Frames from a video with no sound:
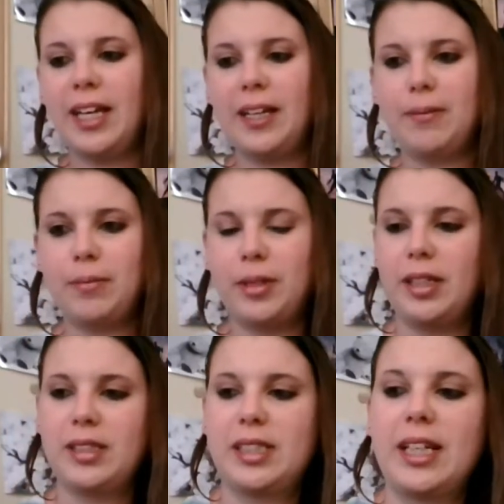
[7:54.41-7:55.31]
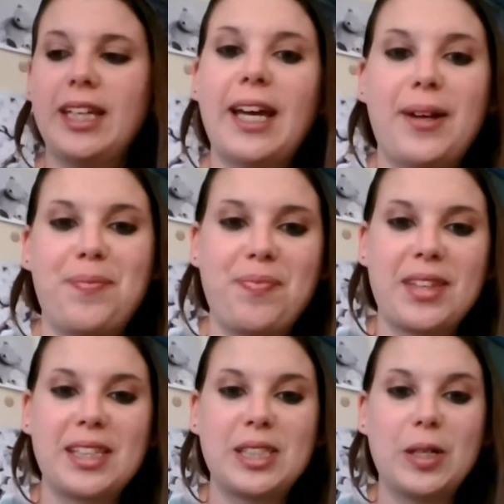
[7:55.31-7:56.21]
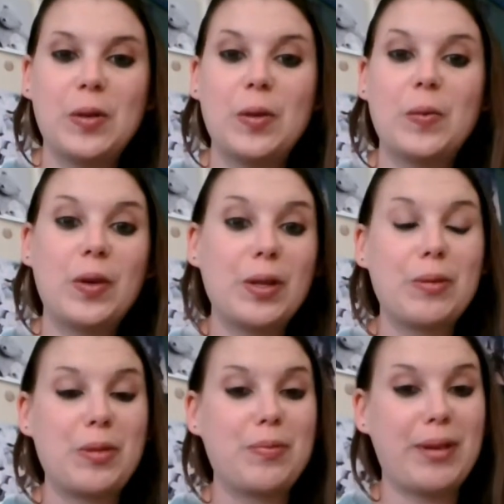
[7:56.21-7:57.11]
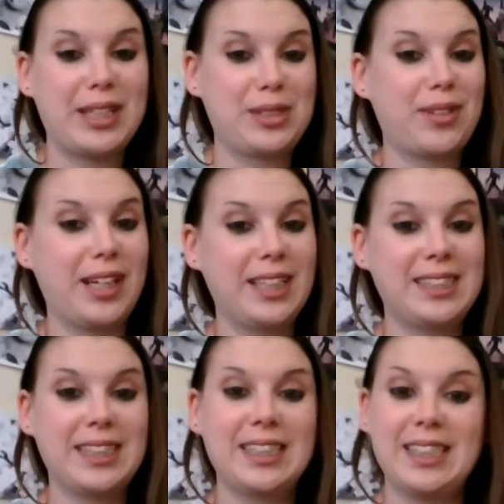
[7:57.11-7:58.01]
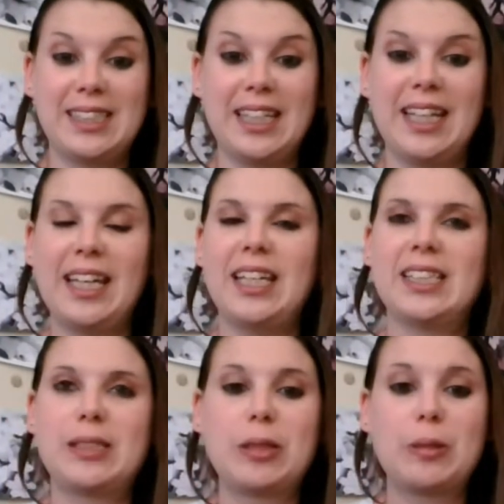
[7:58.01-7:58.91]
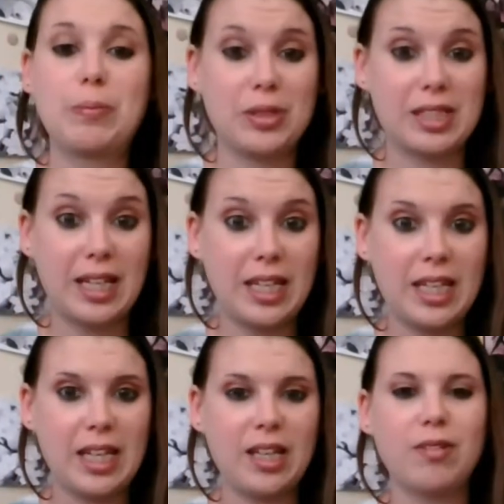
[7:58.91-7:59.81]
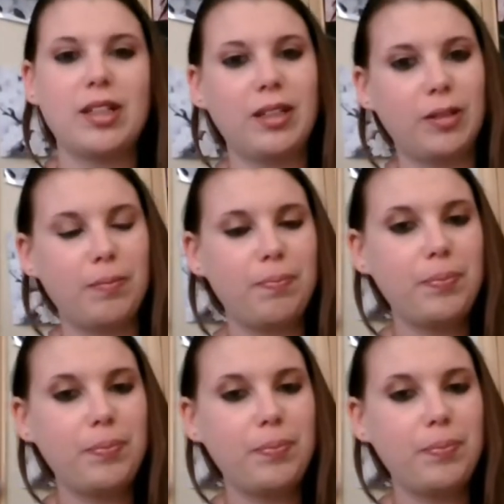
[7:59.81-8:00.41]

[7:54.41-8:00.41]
Um, what else did I get? Yeah, so one of the best rides at Disney is Buzz Lightyear. You're in a little